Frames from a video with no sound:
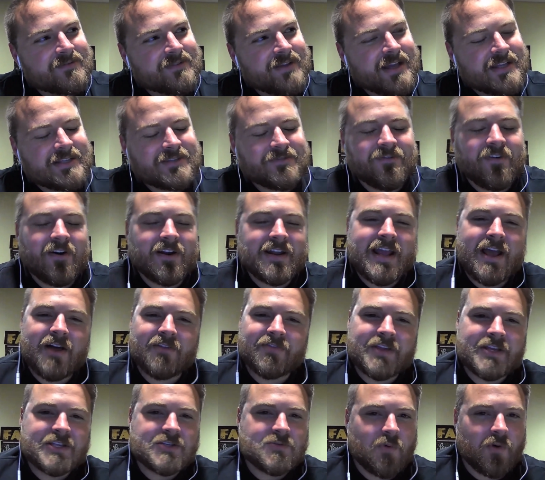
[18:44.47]
it's funny how
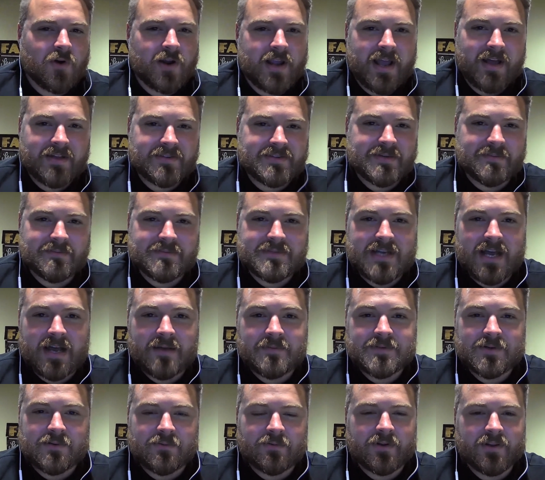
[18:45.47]
things work out
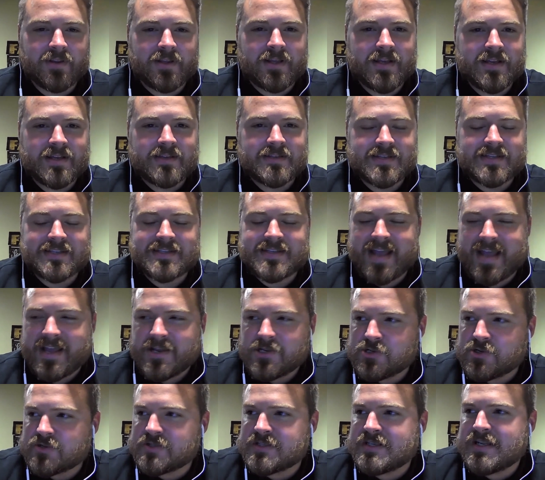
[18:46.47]
sometimes. It really is. It's
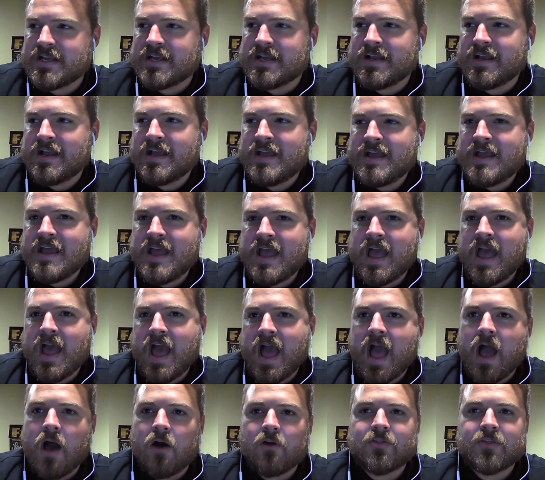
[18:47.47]
interesting
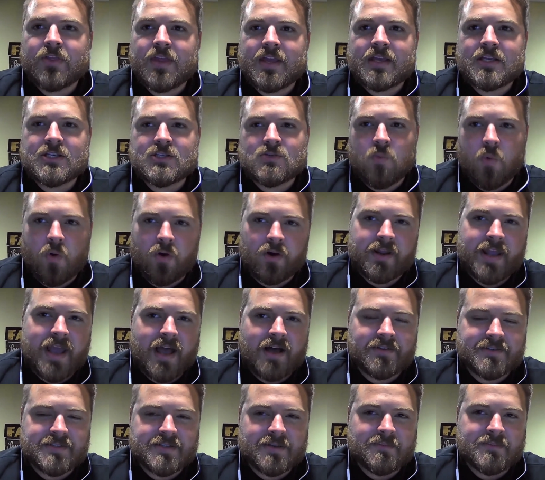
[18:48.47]
how things work
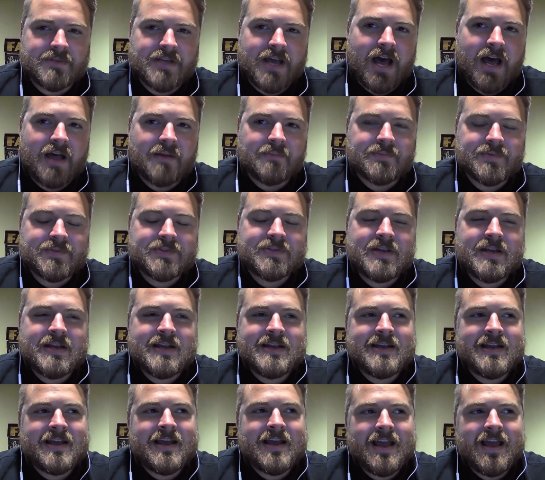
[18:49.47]
out sometimes.
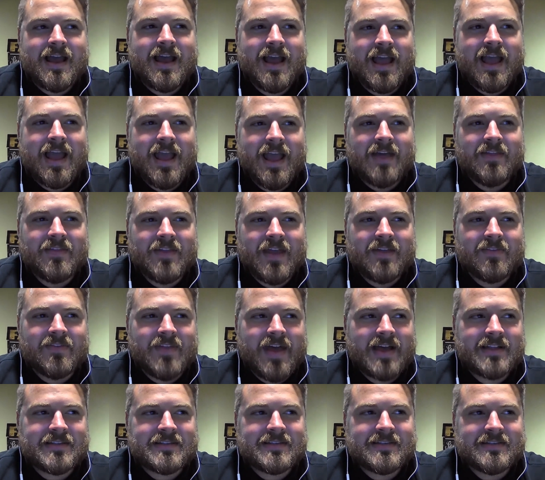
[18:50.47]
And and
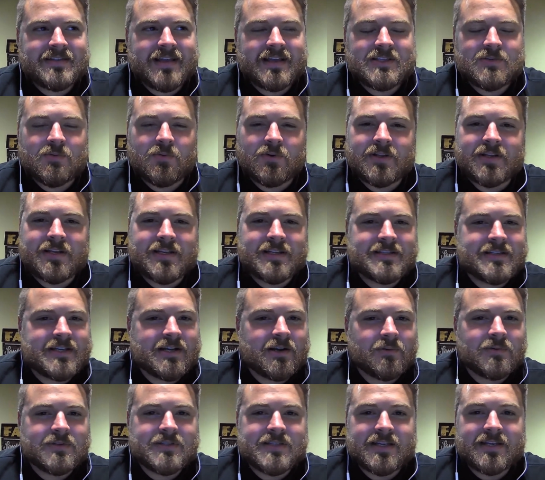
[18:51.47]
that's that's what it is
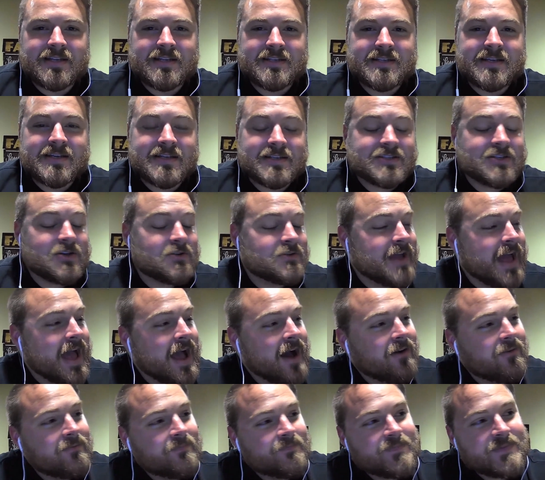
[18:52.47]
here with Tennessee. So
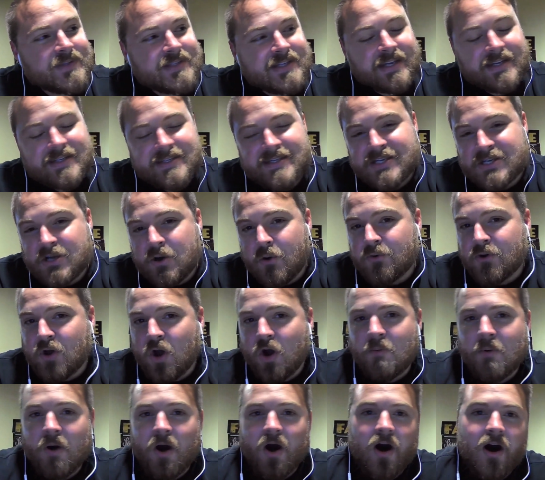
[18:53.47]
now Tennessee's going to
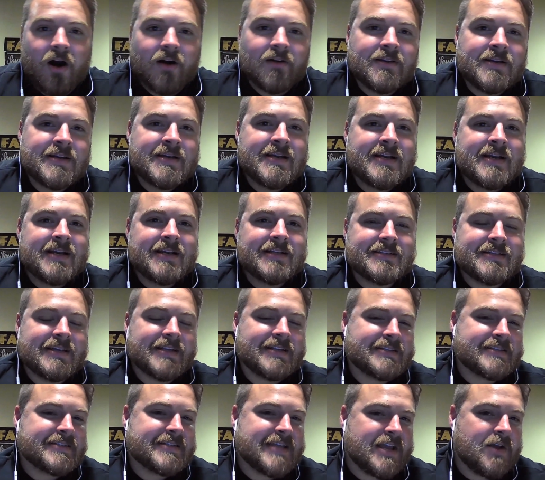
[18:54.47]
Omaha.
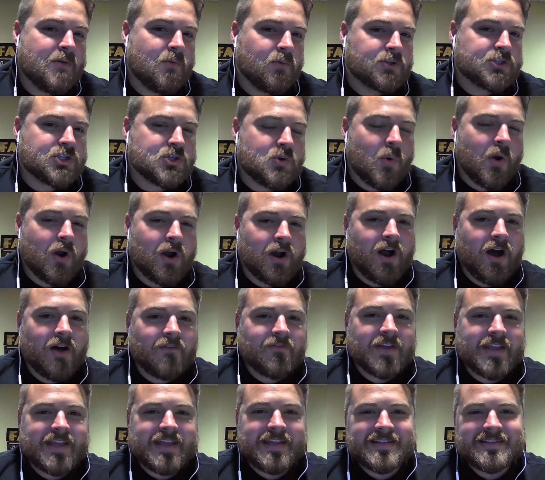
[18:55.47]
Tennessee will square off
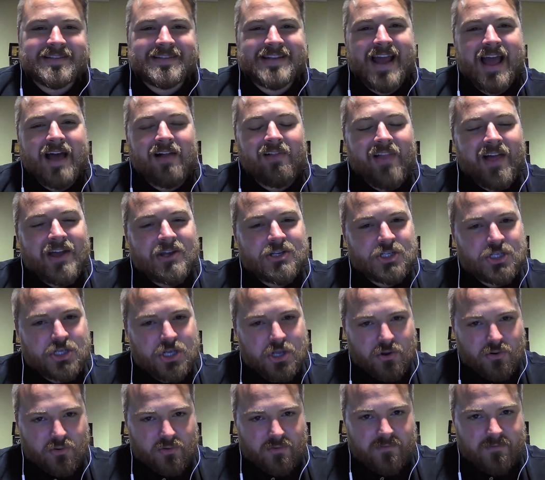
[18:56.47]
against
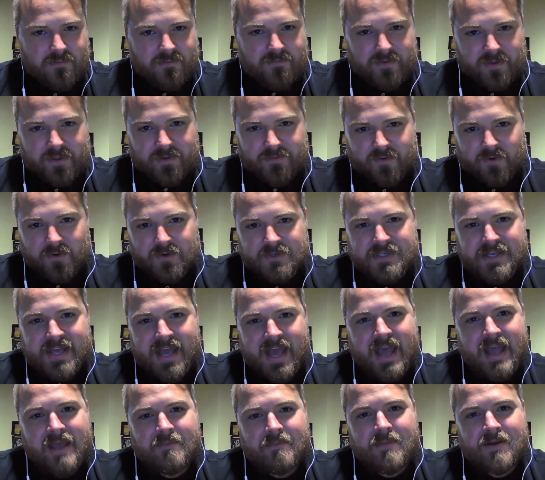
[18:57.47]
LSU for the first
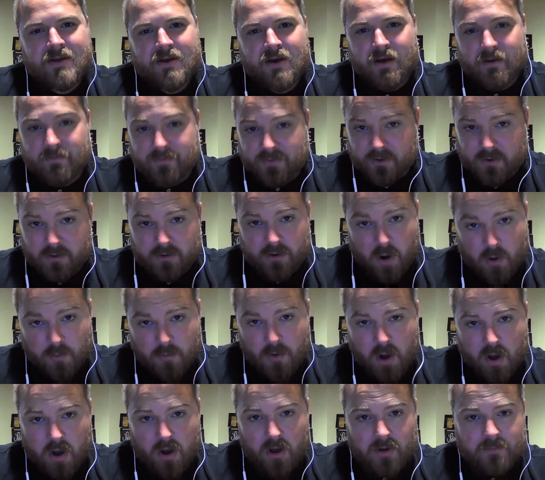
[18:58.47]
game of their
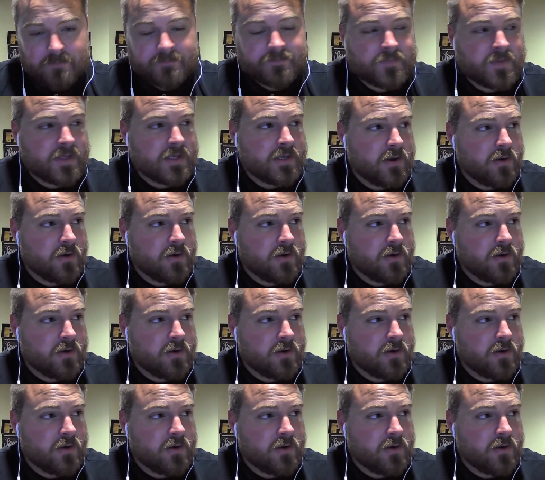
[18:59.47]
Omaha, you